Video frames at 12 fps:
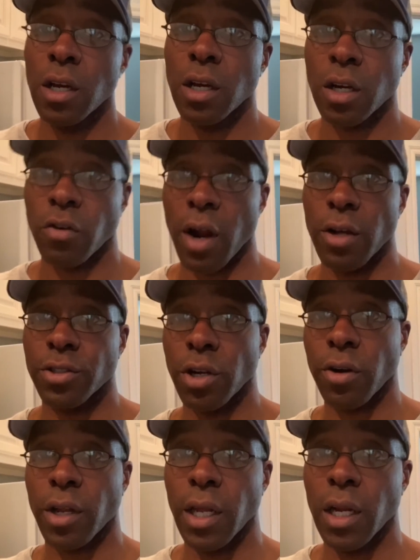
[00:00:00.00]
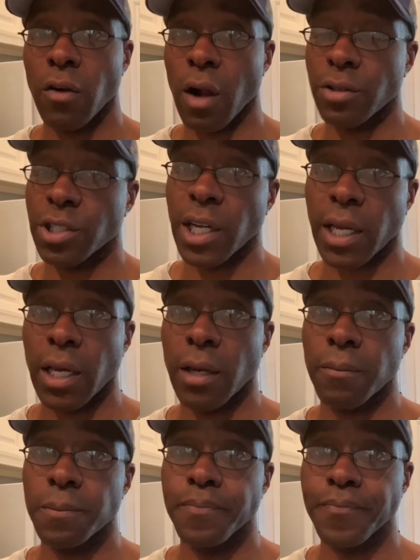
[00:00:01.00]
ground turkey, ground
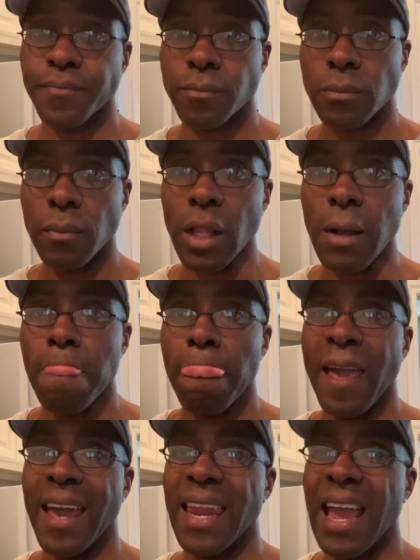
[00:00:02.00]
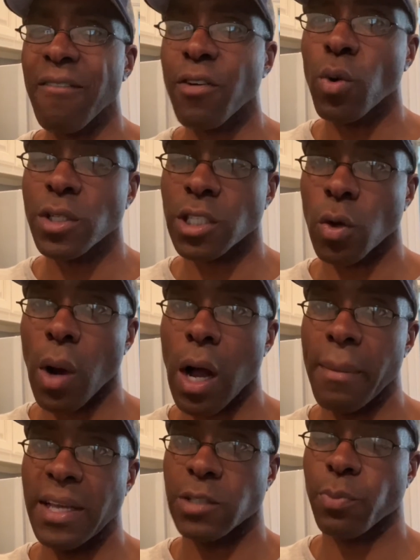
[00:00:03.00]
chicken, and every once in a while, I
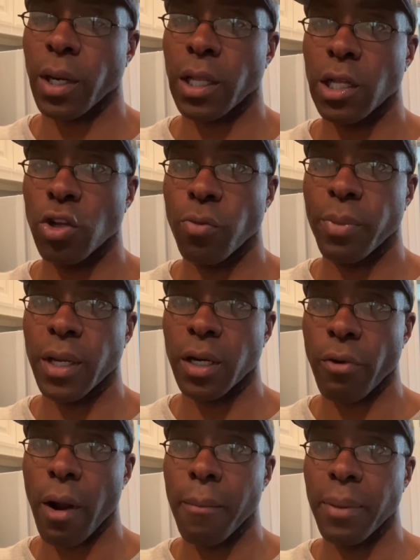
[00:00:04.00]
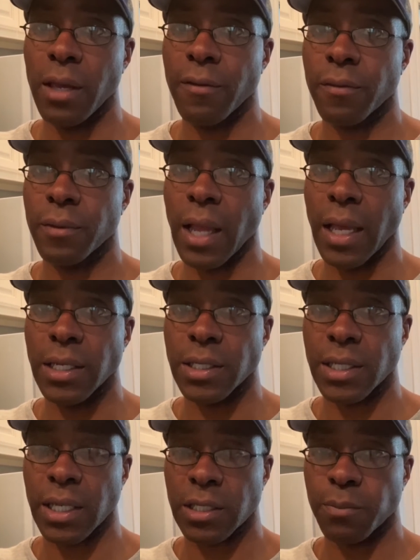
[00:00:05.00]
may sprinkle in a little bit of ground beef,
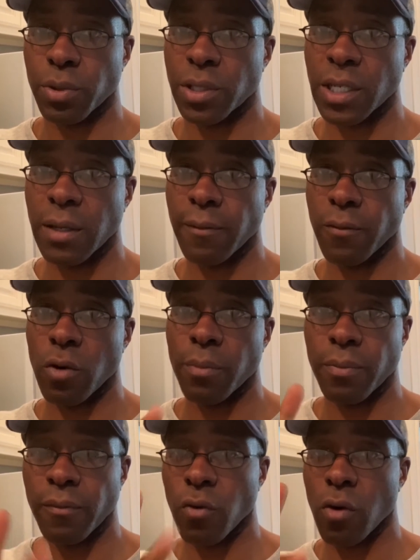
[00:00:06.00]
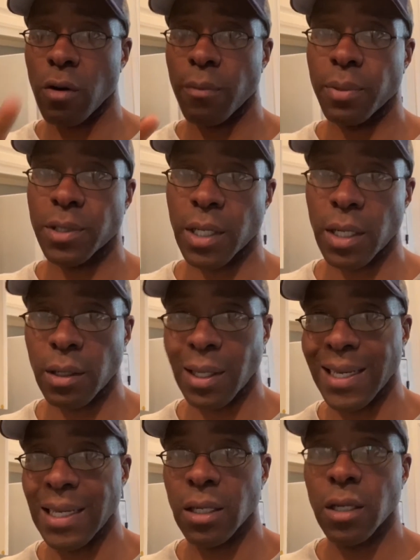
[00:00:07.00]
96%, 4, 4%
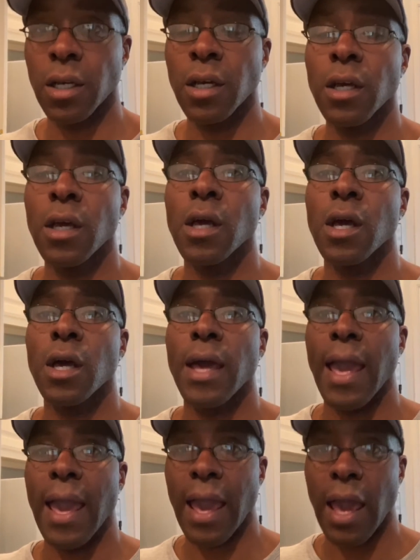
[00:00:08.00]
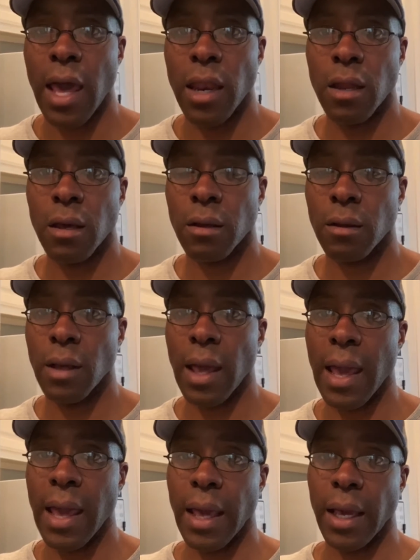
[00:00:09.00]
lean, and
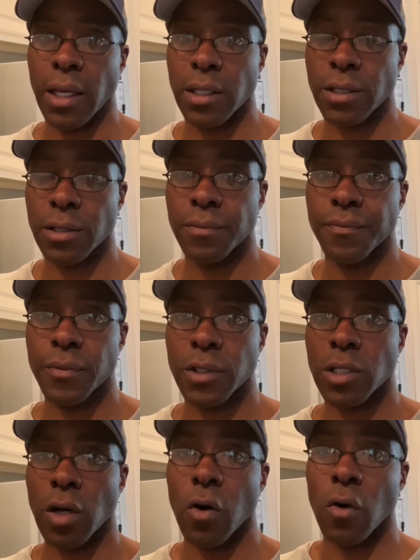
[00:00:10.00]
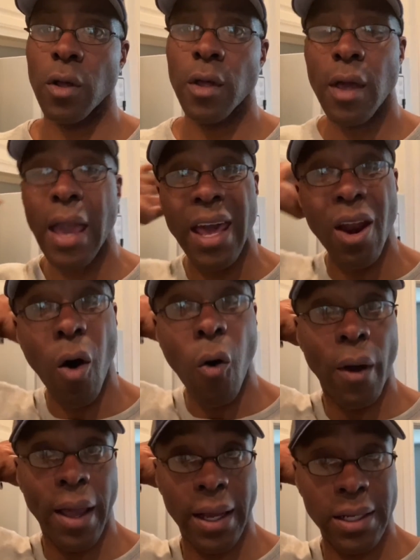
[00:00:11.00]
eggs. So, and
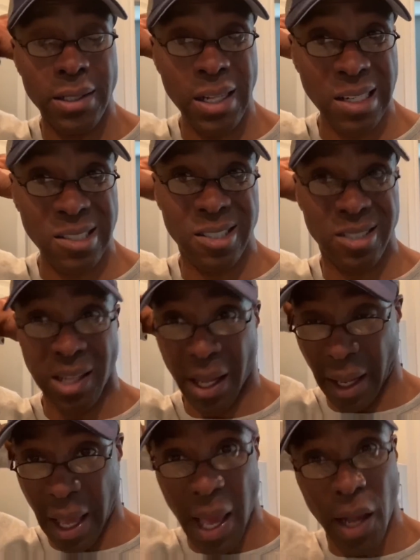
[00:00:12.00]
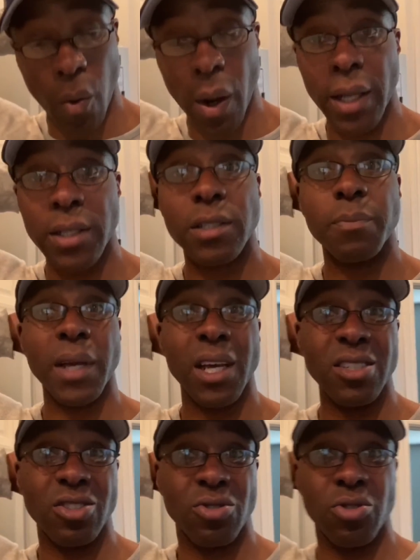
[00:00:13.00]
whole eggs, not just like egg whites,
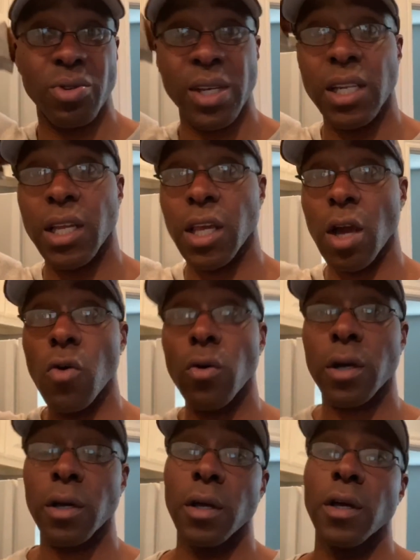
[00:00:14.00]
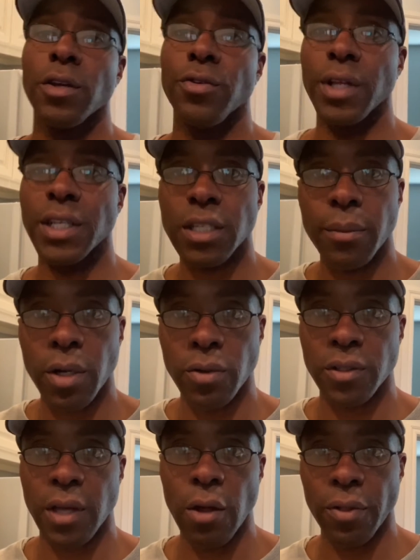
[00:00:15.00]
because you do need the yolk. You need some of
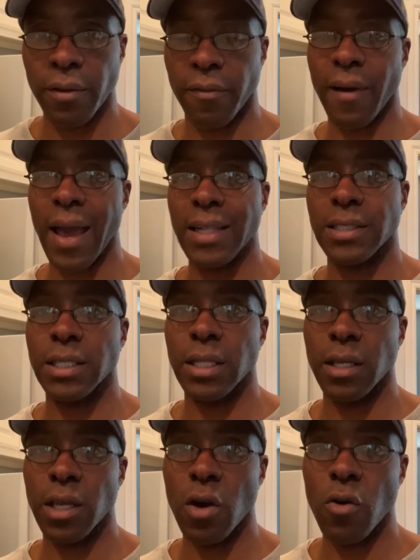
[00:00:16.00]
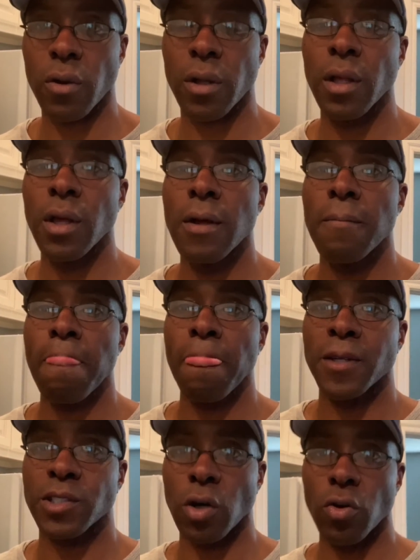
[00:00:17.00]
those healthy fats in the yolk.
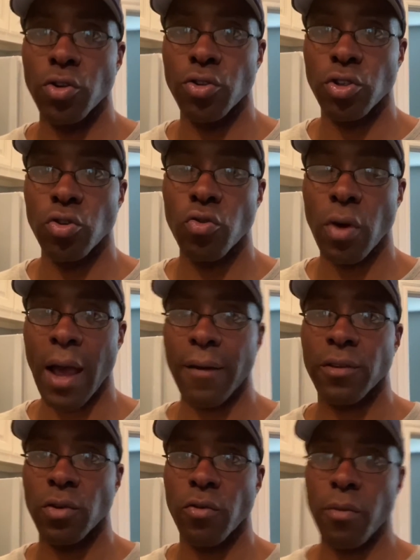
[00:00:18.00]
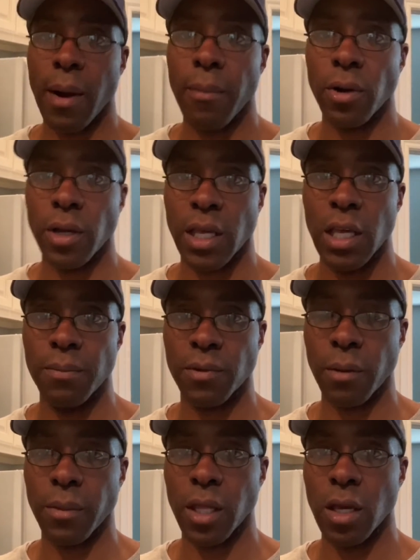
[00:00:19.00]
So you do have to remember to keep
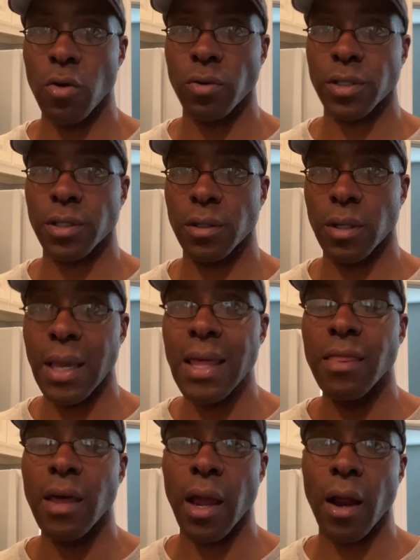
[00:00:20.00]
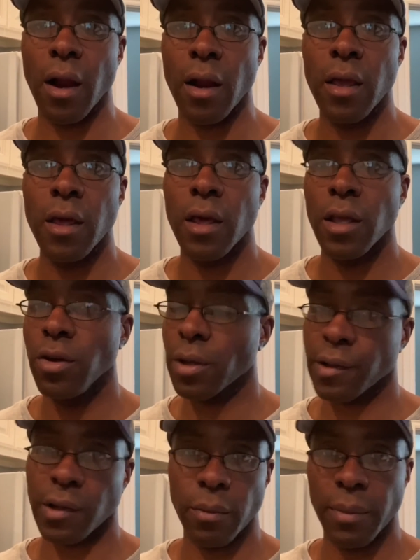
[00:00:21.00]
some of the yolks in there. You can
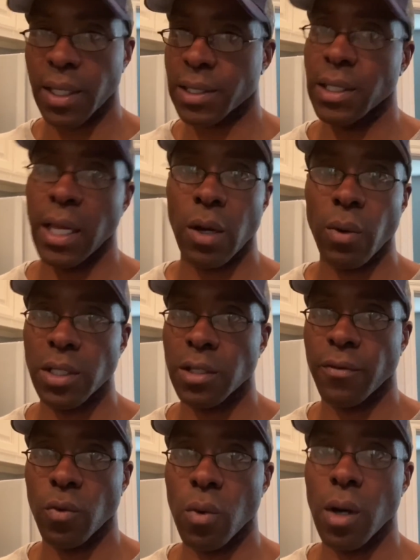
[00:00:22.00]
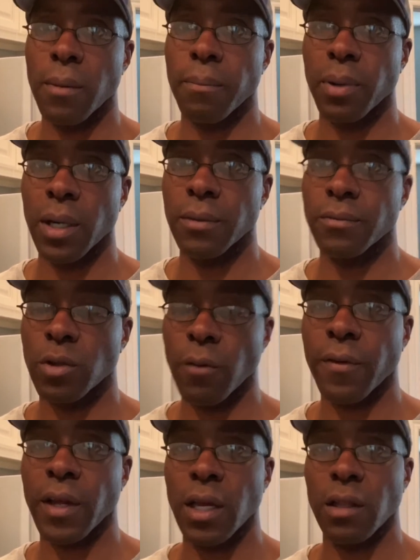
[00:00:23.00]
still mix in egg whites if you want, but
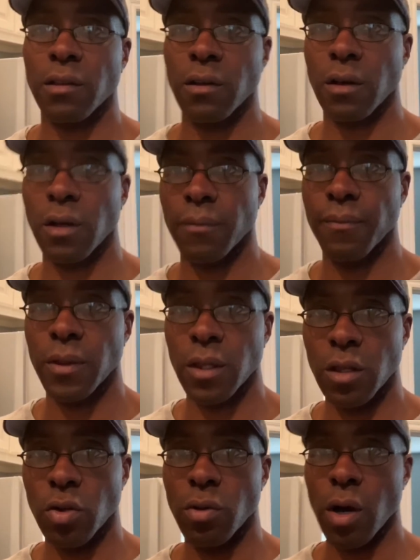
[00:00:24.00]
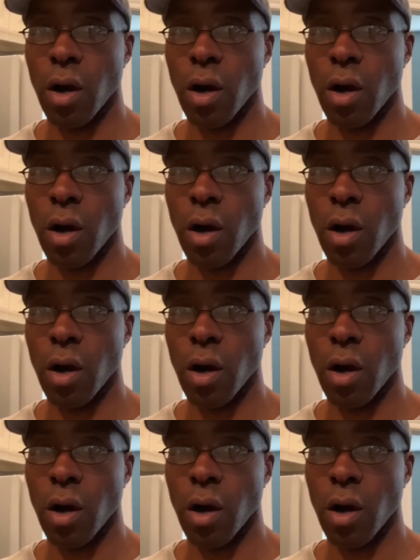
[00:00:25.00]
don't forget to do the,